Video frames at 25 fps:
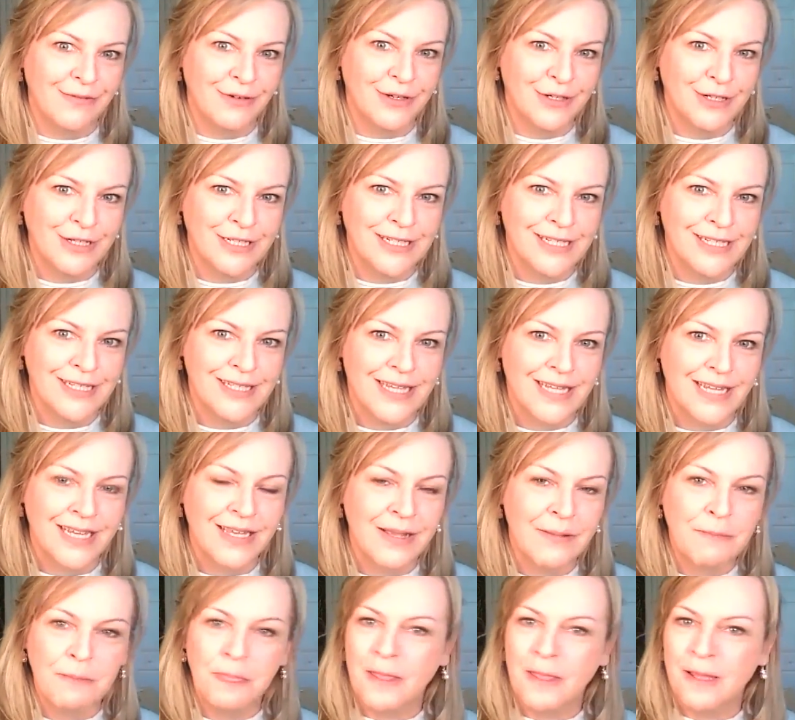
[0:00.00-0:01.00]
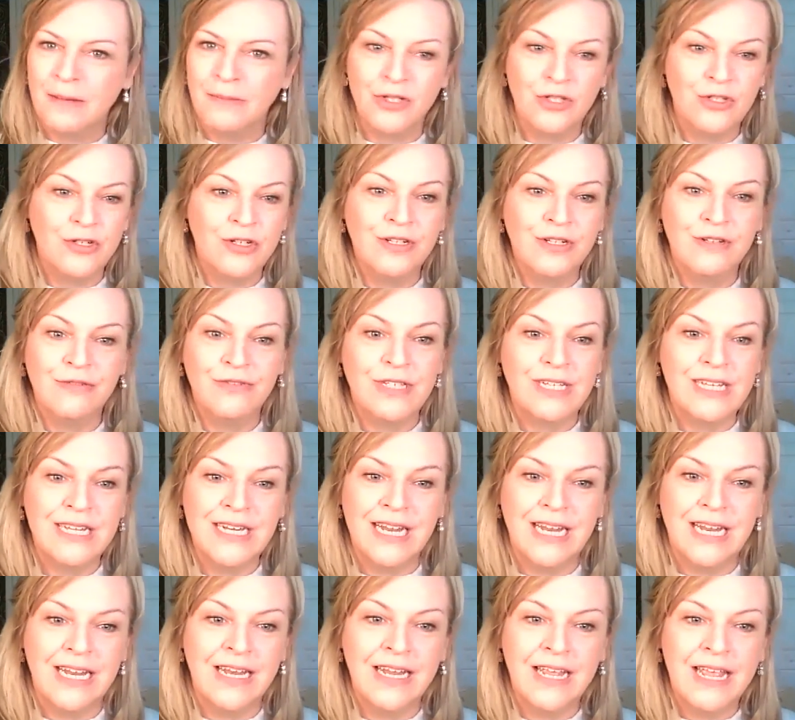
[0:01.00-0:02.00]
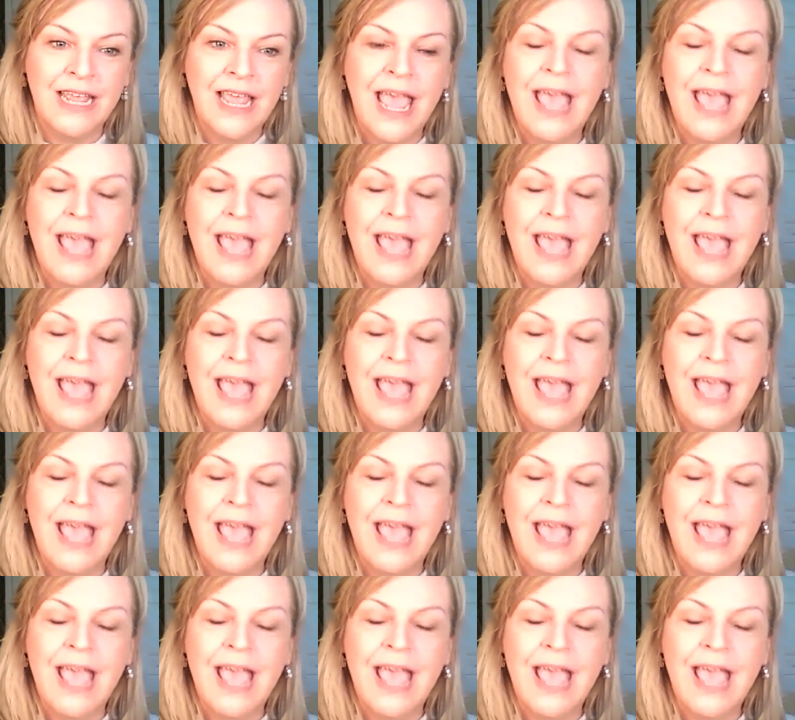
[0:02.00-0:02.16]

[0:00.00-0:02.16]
for goodness sake. I'm sure you've seen it.